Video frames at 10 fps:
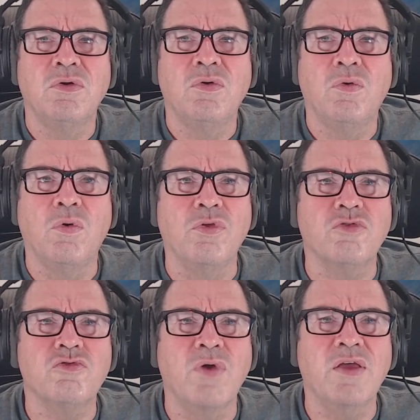or the
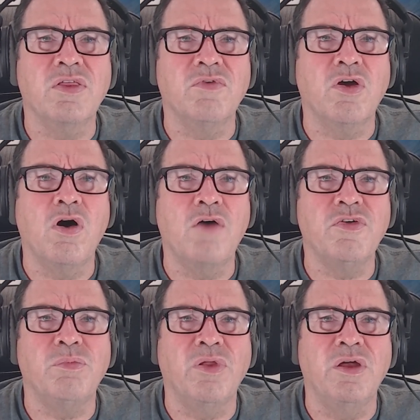strength of a coffee
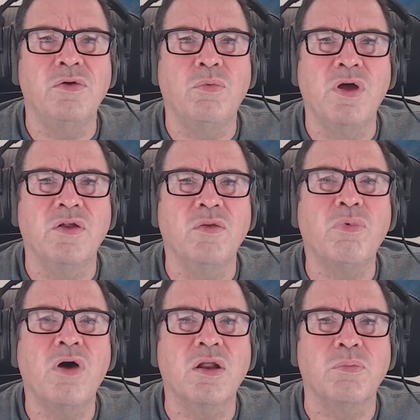blend right on the
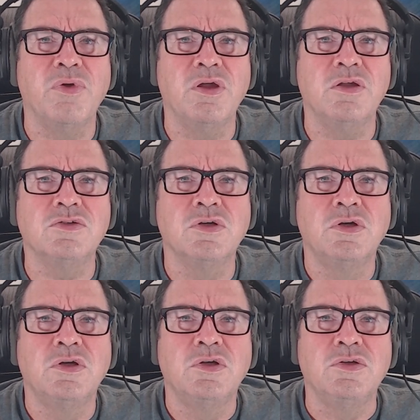product page,
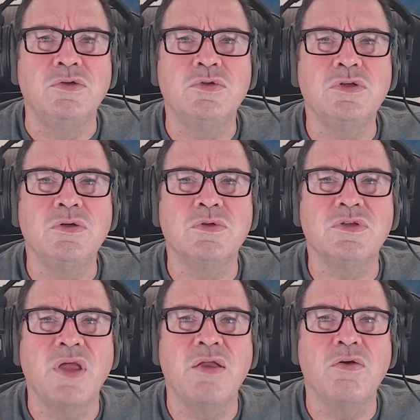you should use
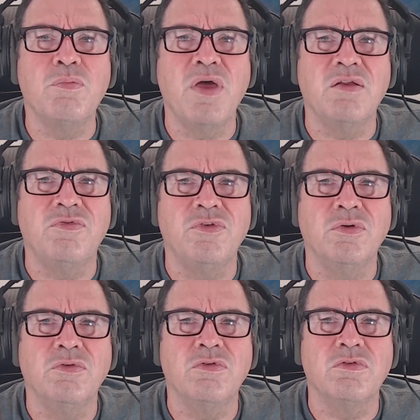standard
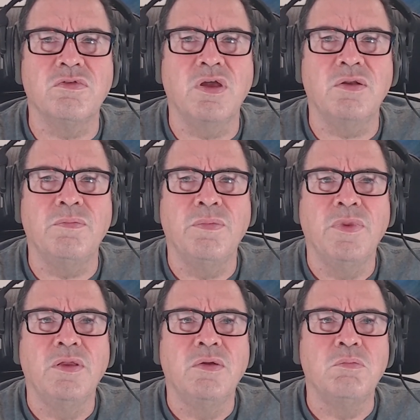metafields instead.
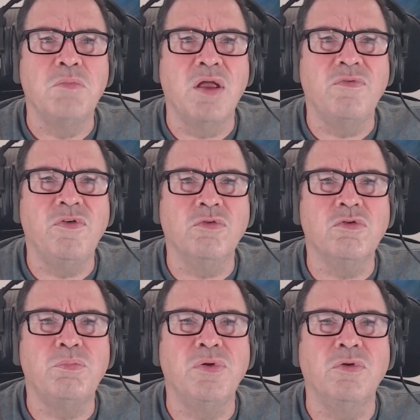Metafields are
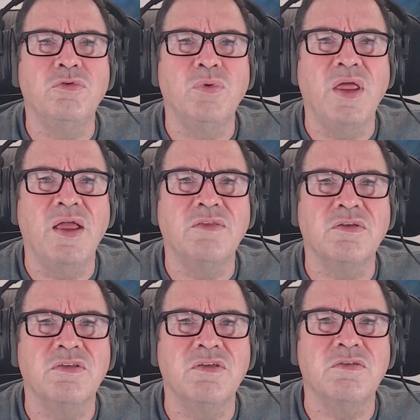built to enhance
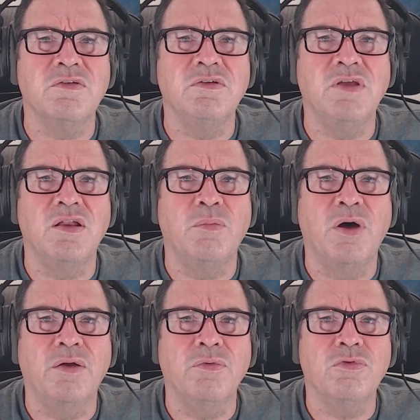existing data
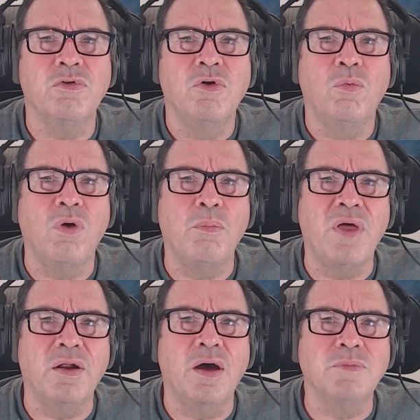models, while
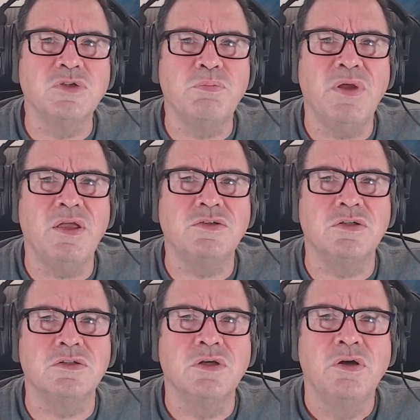Metaobject
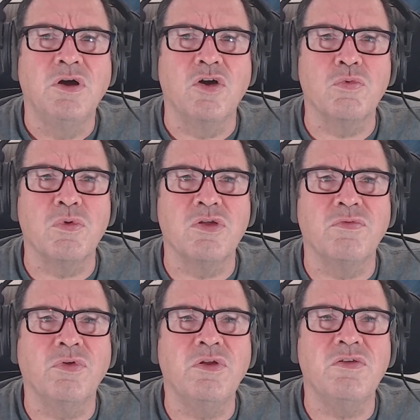Pages are
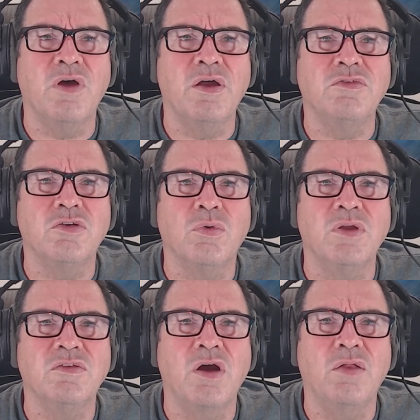specifically designed to create
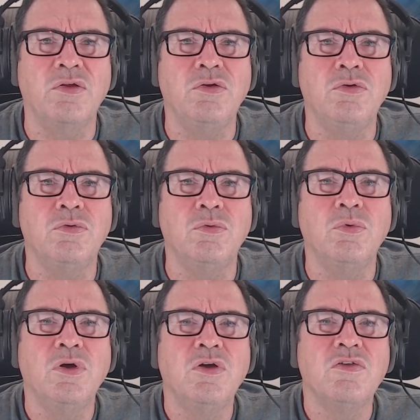entirely new,
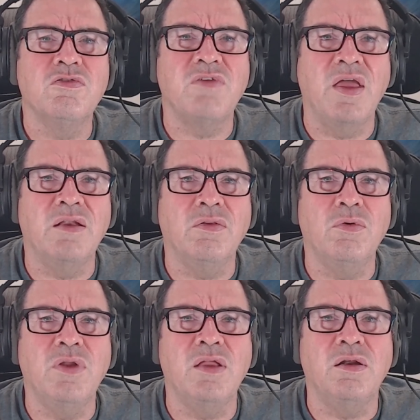standalone
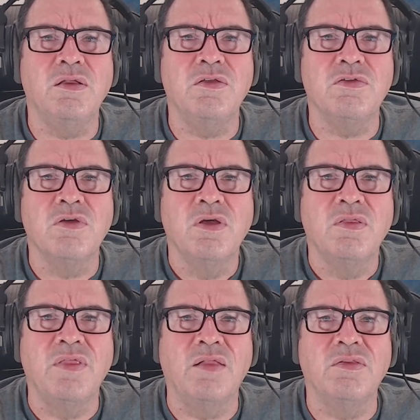entities
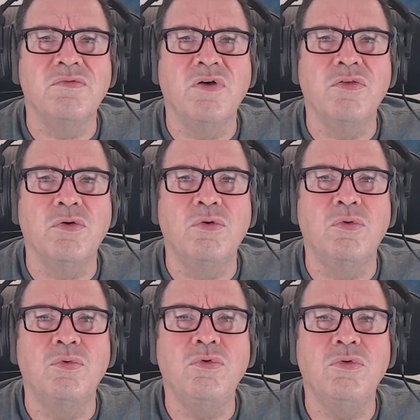that live on their
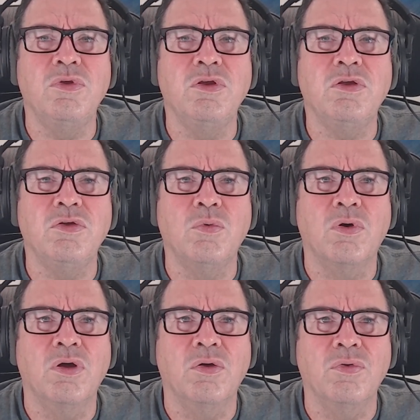own unique
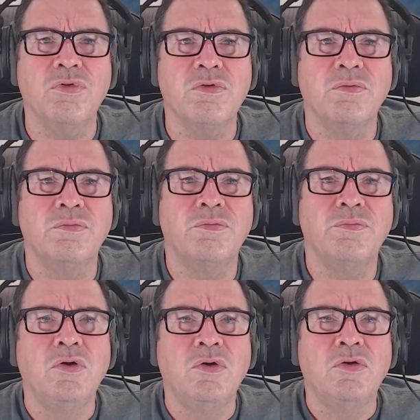URLs.
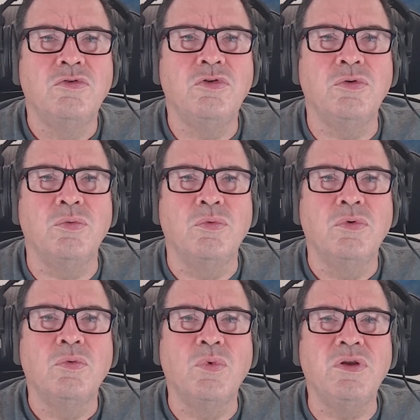2.
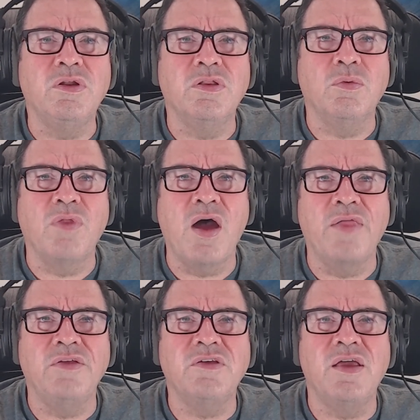When dealing with highly
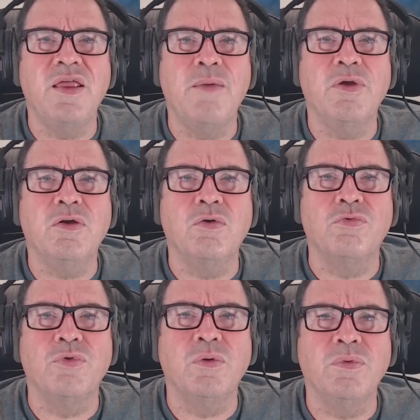dynamic or
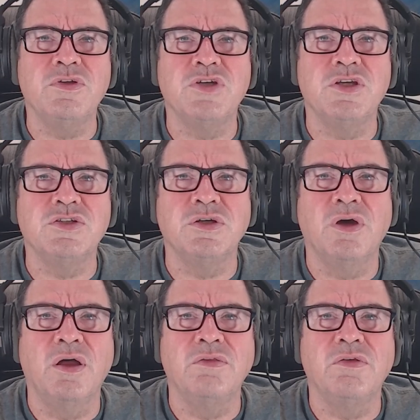frequently changing
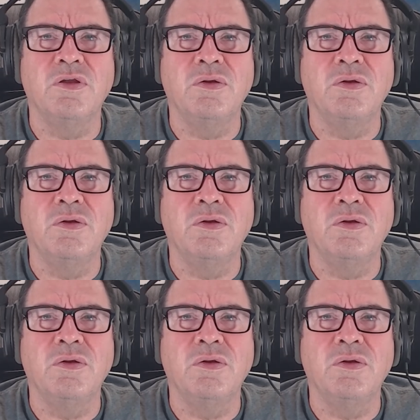content,